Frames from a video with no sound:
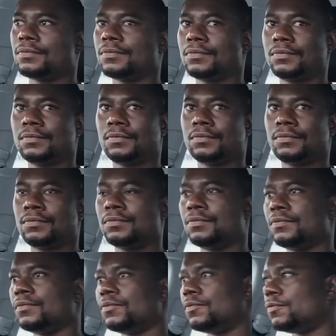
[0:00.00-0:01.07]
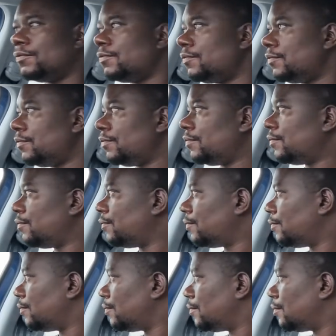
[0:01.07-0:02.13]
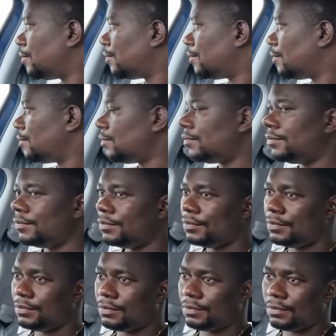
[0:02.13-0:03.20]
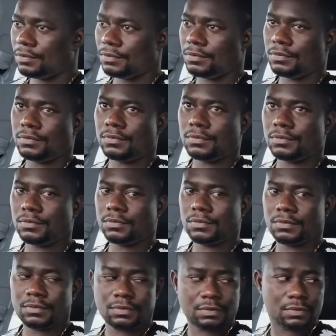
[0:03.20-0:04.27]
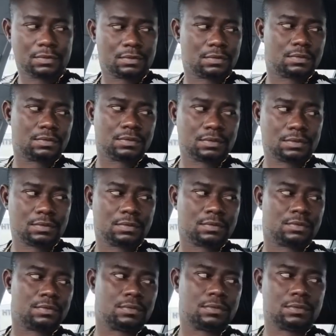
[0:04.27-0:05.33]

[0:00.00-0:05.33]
The person shown says nothing.